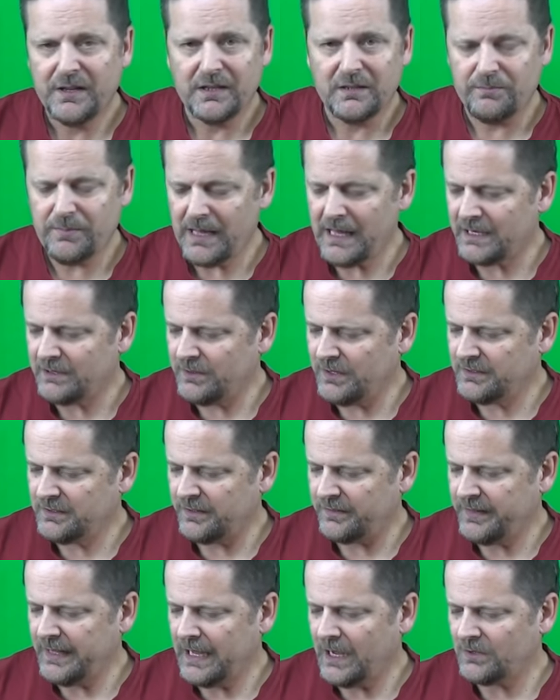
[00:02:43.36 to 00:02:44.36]
The battery is
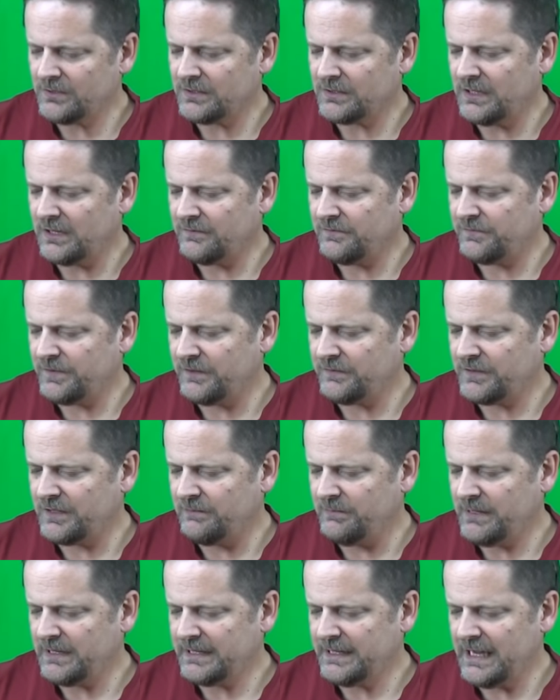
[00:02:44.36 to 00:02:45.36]
1,050
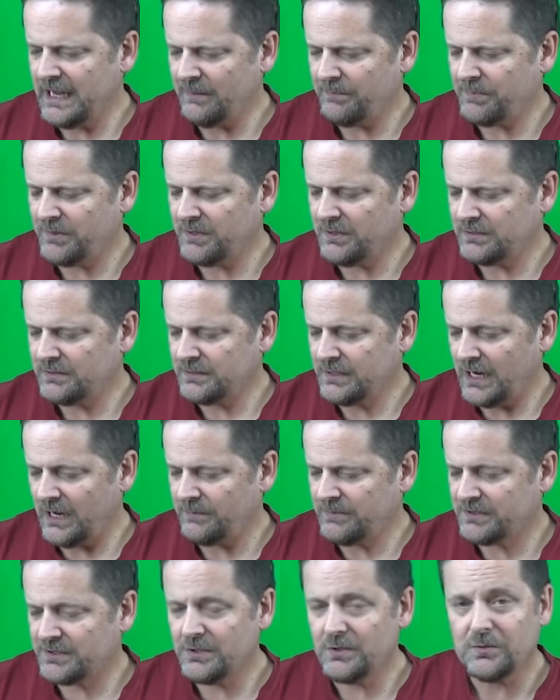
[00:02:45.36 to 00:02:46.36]
milliampere
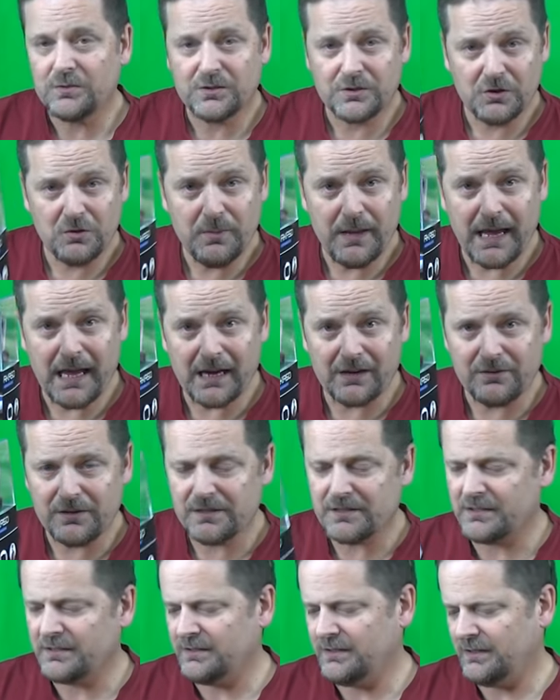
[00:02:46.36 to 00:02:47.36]
times two. Two
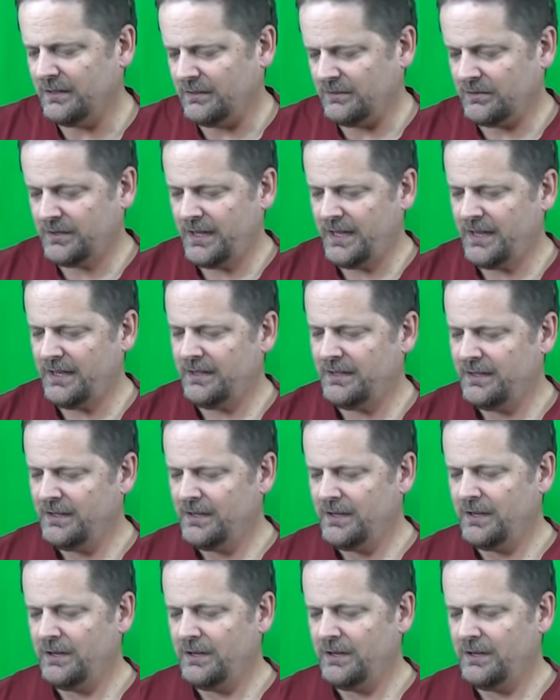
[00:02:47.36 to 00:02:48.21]
batteries in here, okay?